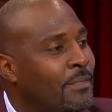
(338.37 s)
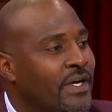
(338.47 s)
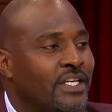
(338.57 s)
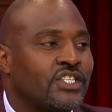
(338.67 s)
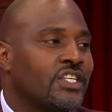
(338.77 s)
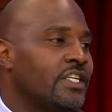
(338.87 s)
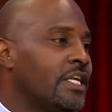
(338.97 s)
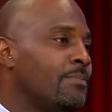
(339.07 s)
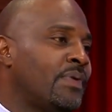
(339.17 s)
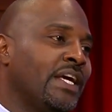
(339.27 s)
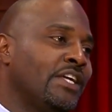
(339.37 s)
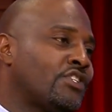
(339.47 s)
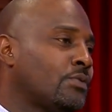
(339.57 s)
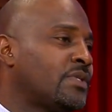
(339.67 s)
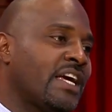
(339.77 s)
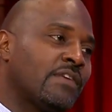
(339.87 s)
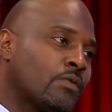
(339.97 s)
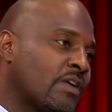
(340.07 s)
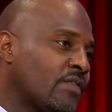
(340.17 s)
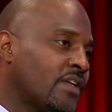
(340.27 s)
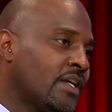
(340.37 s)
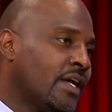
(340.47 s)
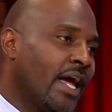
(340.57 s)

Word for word: but it shouldn't impede you, David Griffin.